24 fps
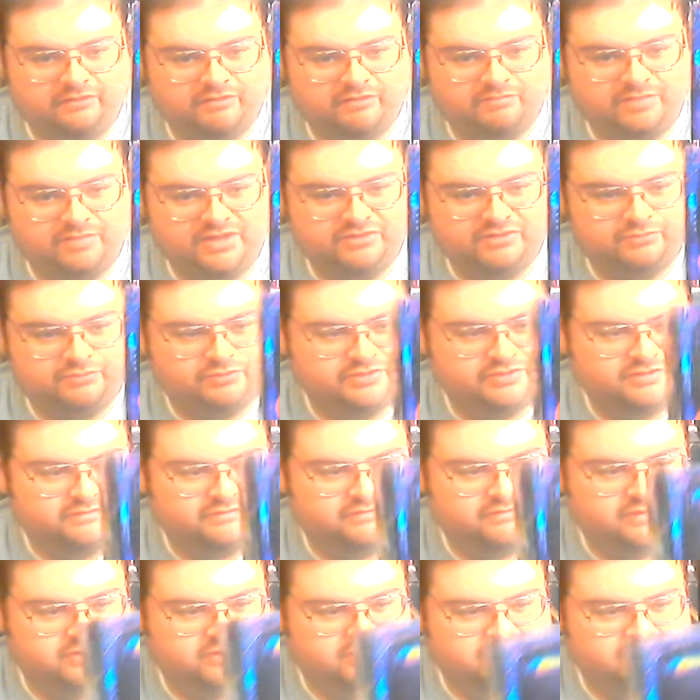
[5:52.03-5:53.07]
of Beast Wars
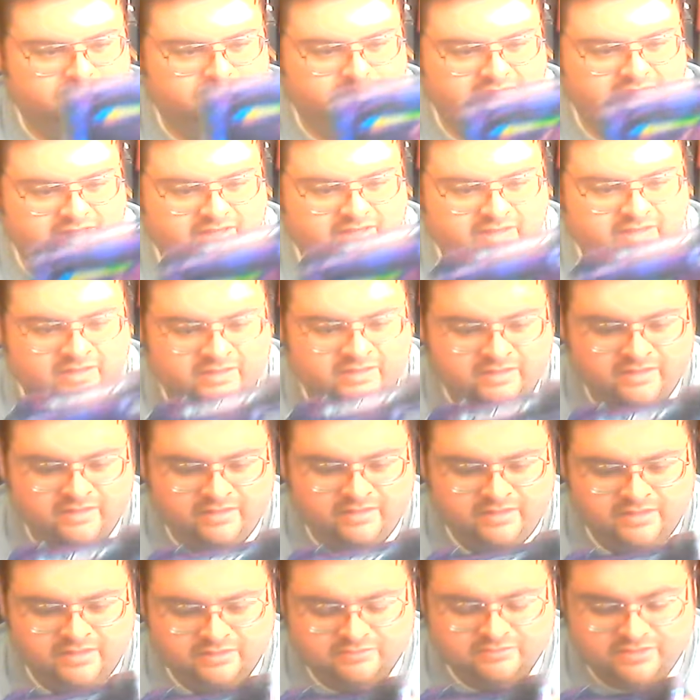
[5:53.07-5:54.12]
Inferno in my
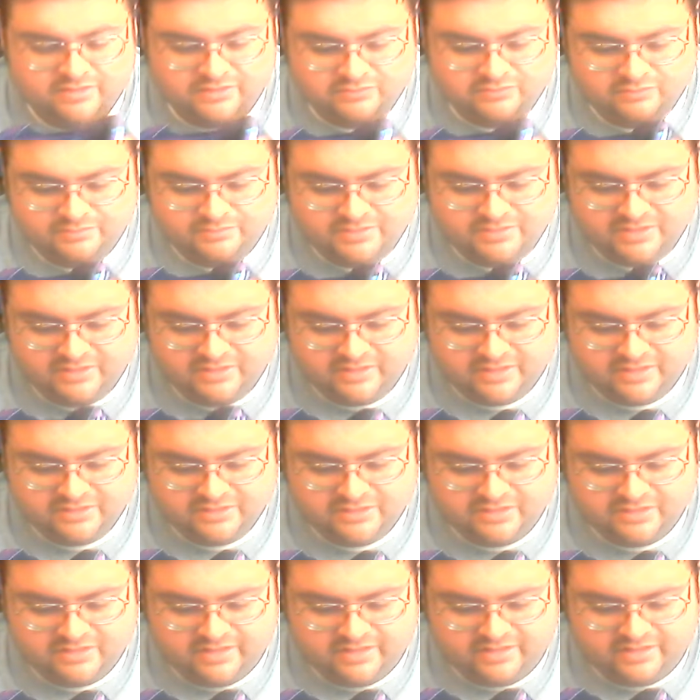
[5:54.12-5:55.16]
Transformers
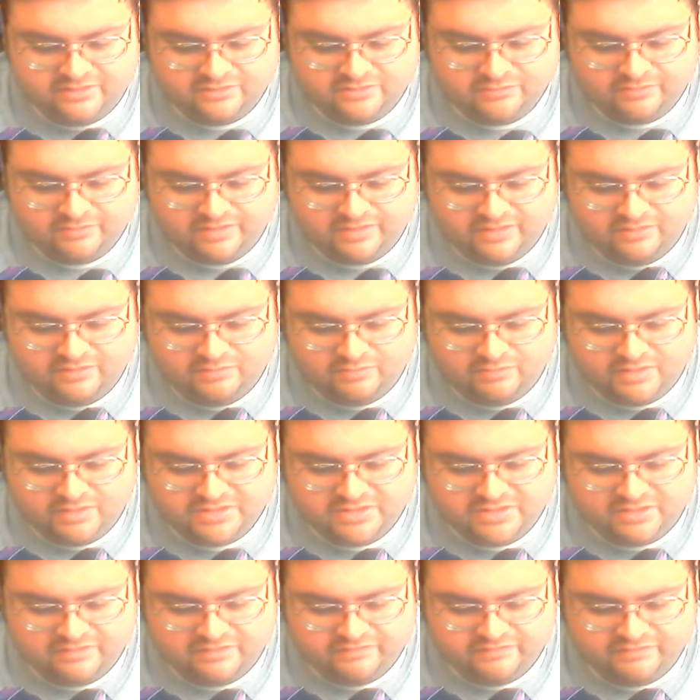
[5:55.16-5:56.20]
collection. I enjoyed
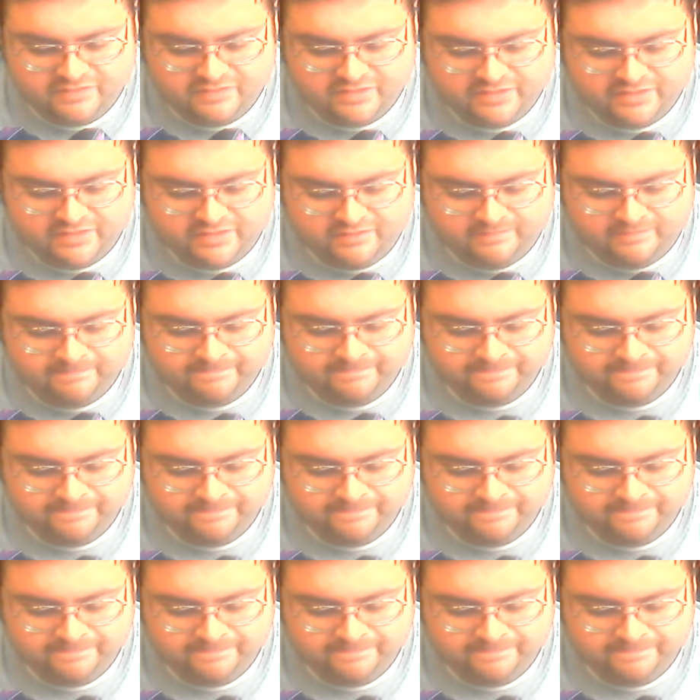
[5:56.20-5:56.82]
watching Inferno